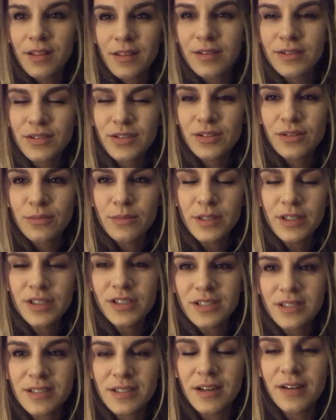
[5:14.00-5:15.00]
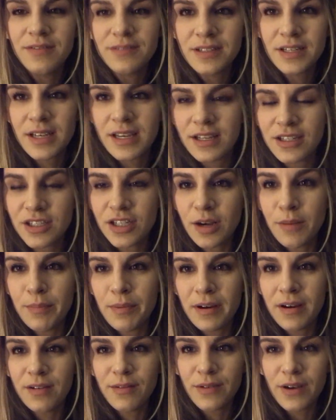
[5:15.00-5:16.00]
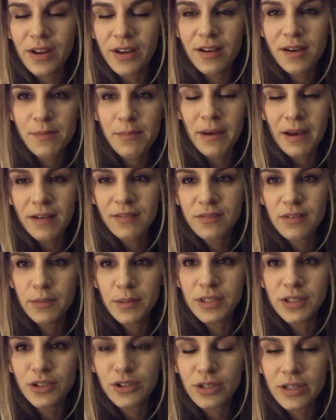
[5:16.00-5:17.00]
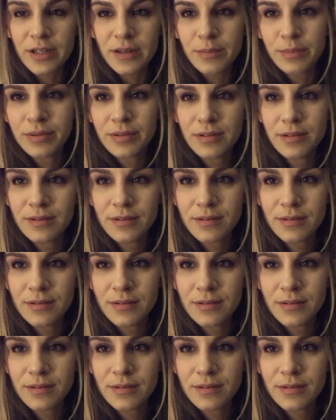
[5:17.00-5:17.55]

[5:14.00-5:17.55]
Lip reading: There's so much stuff to catch up on when you get back from a trip.